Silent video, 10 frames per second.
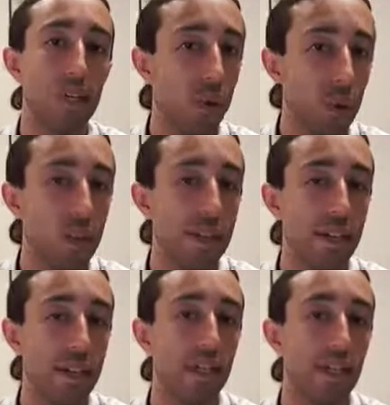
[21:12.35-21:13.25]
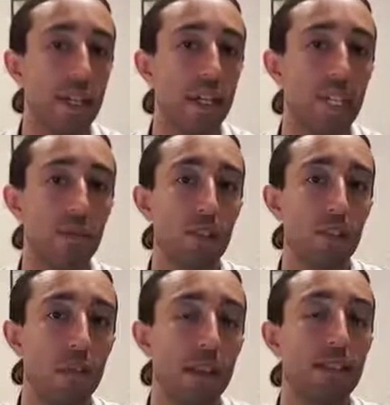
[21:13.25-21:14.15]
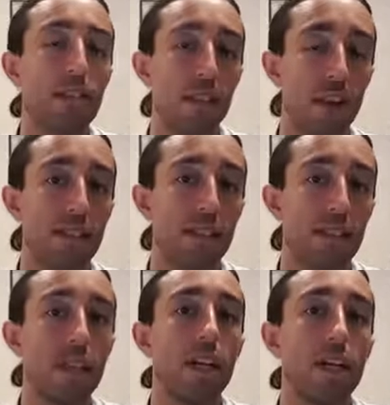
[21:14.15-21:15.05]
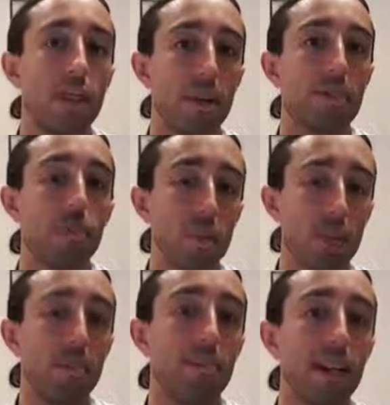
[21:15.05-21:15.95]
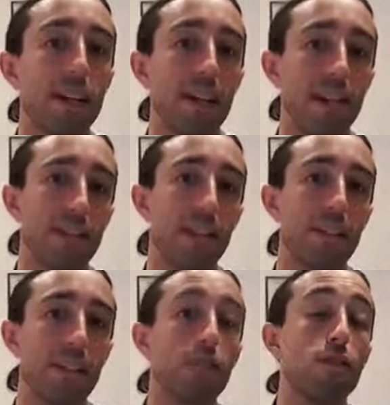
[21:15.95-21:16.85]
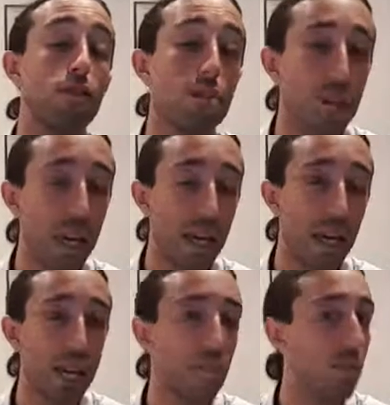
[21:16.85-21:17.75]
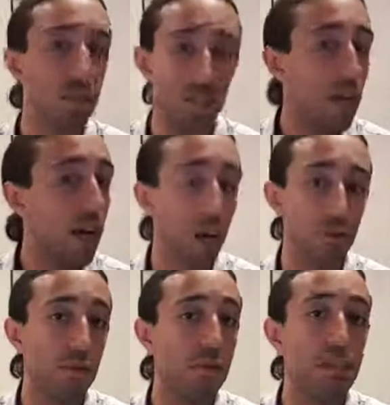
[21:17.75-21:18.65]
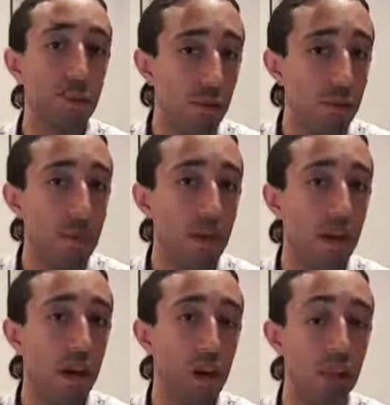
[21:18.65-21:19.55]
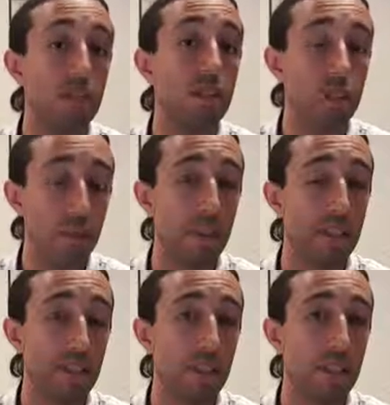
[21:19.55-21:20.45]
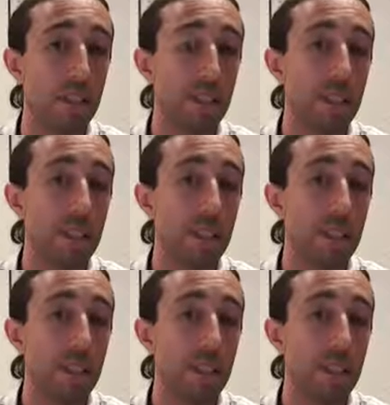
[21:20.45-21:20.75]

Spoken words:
All of these things are really going to give you the best chances to make sure that you can prevent getting this. And if you do get this, which unfortunately most people are going to some extent,